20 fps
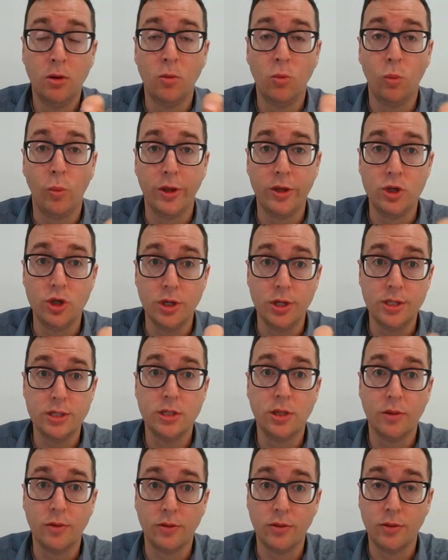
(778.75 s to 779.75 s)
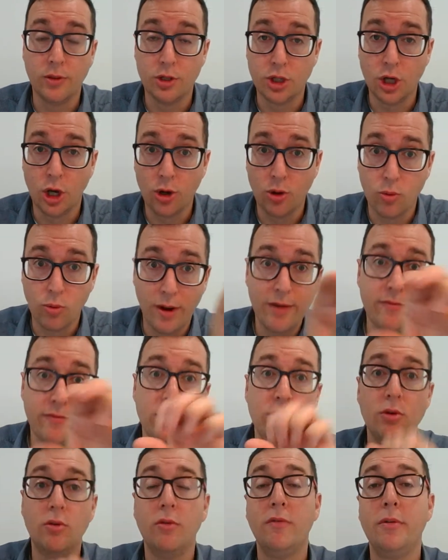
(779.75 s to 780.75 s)
which is the total
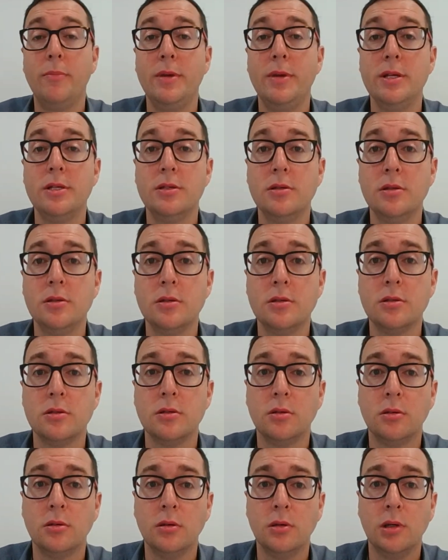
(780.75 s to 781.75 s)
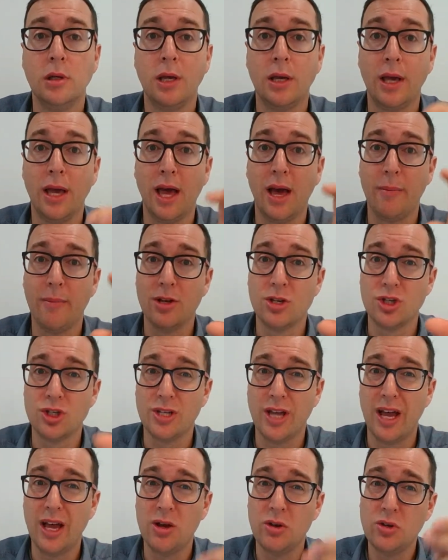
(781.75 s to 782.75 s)
revenue of a business, how much
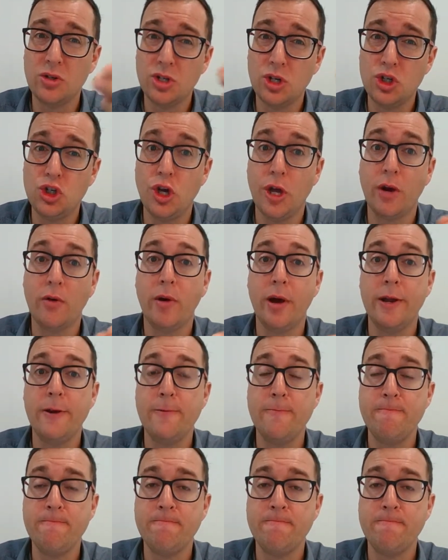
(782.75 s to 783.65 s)
sales are generated,